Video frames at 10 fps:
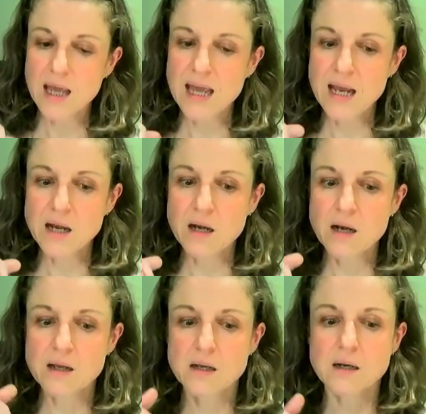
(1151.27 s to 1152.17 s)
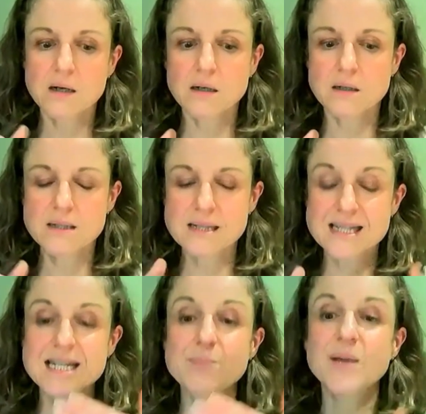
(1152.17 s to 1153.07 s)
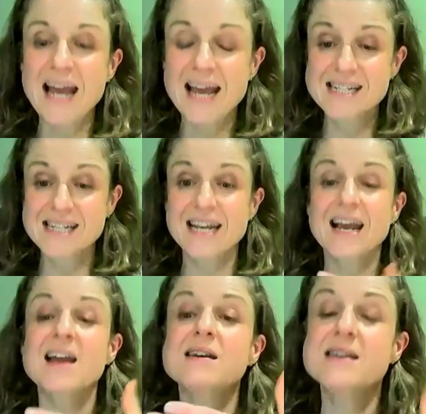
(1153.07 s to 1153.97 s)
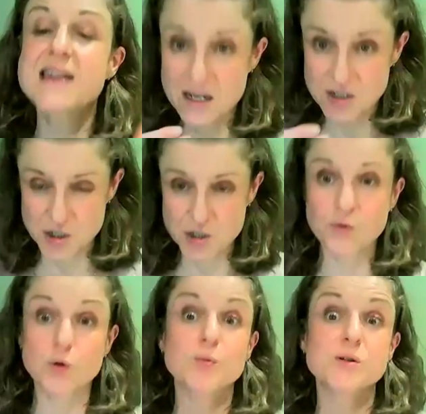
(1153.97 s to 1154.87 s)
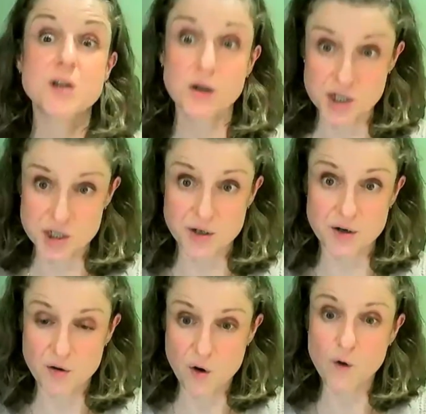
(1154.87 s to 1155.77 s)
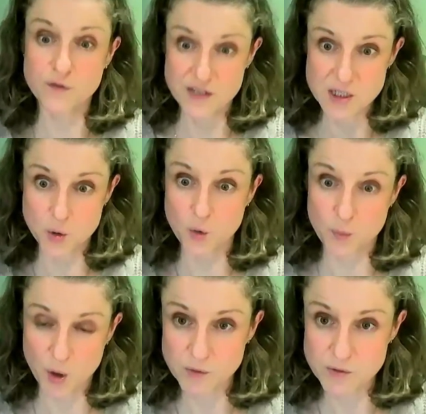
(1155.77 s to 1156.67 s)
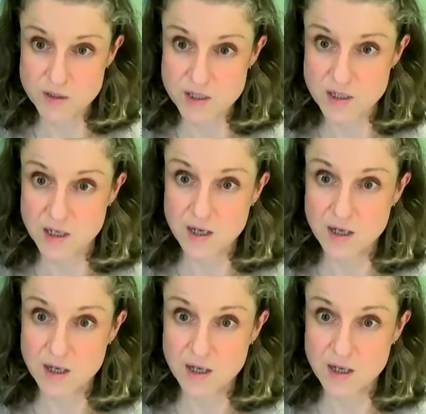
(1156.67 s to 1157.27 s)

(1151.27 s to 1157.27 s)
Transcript: in stimulating a natural production of these hormones,